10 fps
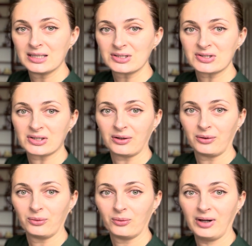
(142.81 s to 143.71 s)

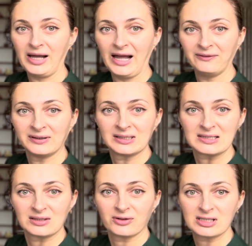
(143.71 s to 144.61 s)
So having
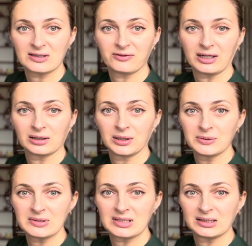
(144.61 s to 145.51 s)
this, and firstly, if I
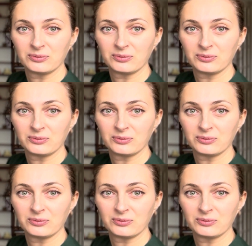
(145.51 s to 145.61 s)
close it,